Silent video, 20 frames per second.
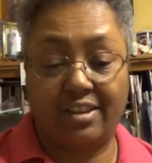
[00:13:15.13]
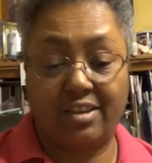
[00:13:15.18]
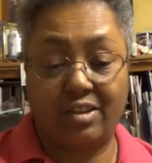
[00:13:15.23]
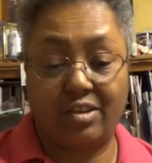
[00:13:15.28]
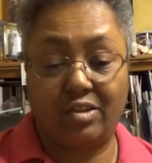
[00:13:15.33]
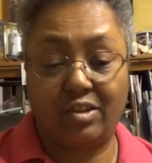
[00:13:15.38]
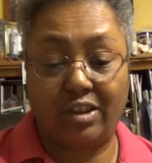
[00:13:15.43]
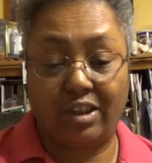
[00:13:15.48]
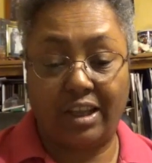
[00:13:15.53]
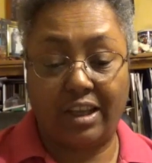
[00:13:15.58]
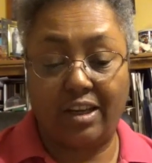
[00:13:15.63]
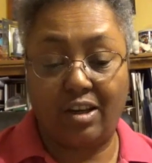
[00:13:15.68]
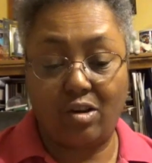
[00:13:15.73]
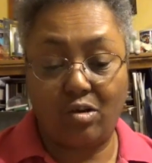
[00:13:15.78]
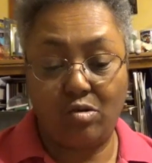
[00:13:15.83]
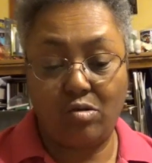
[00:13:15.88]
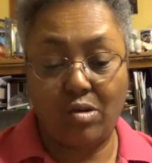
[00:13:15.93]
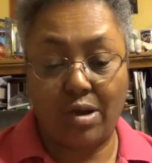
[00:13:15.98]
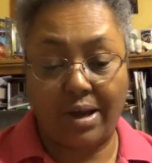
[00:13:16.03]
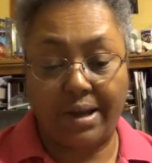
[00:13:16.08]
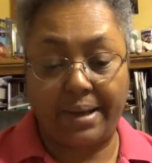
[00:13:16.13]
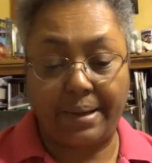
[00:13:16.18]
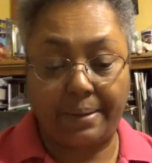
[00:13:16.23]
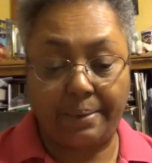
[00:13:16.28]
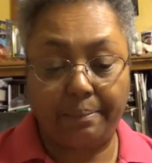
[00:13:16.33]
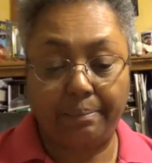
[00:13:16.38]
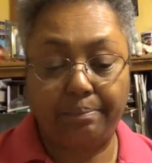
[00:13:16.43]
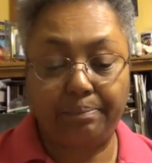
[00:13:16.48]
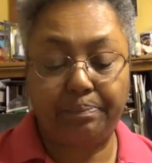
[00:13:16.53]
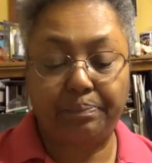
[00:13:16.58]
so they know who I am,
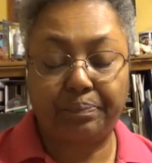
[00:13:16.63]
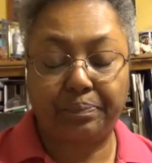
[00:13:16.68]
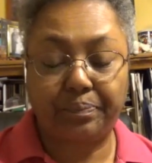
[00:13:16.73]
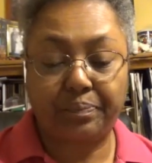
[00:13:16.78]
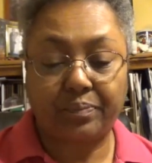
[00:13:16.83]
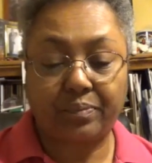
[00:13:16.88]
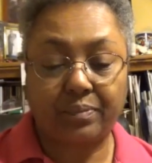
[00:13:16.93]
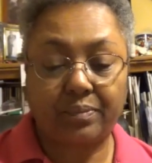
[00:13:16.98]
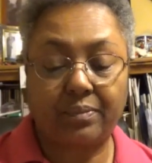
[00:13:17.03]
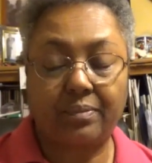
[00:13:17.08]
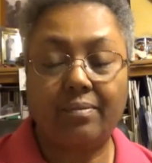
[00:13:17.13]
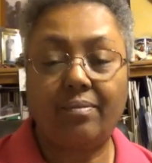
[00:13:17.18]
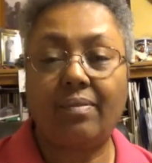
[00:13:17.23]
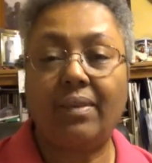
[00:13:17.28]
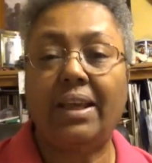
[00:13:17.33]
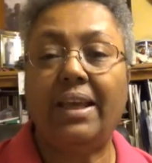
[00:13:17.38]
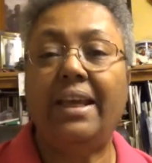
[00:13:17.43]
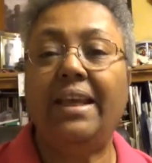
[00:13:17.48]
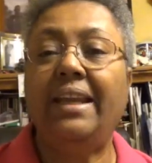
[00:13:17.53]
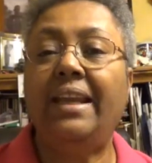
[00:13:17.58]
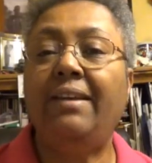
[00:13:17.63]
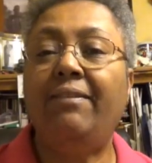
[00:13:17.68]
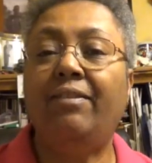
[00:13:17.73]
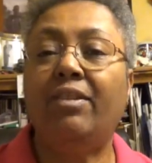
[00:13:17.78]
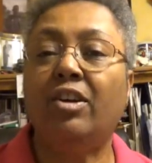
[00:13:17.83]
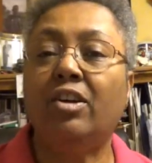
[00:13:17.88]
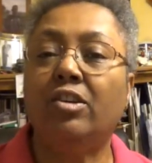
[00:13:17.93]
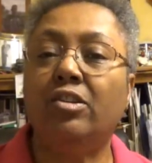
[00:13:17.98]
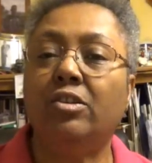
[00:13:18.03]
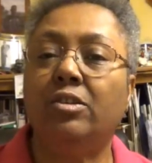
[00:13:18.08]
and they've
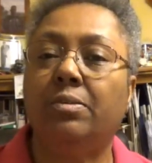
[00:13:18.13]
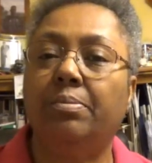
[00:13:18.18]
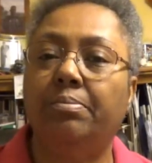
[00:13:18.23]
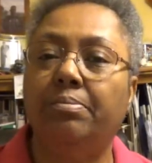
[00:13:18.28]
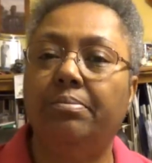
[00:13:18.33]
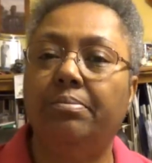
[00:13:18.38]
learned,